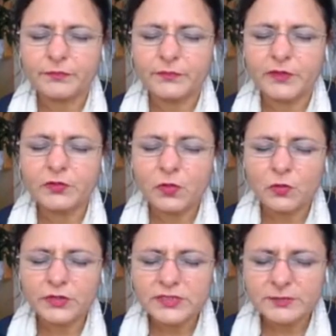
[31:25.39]
record
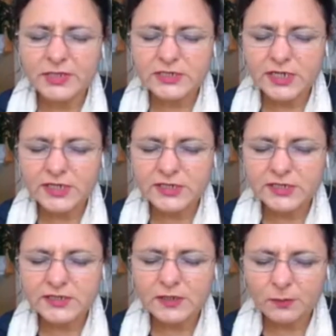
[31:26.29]
this meditation
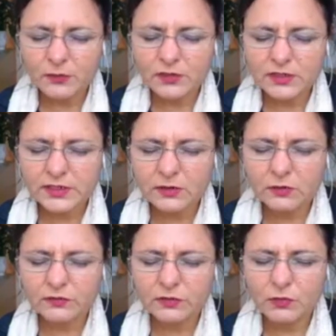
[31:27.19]
separately, or
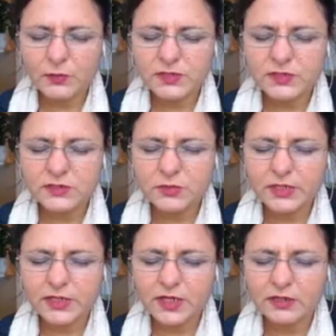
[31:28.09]
if you want me to do any
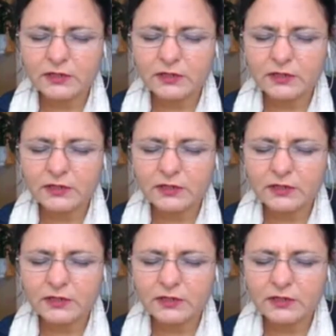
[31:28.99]
kind of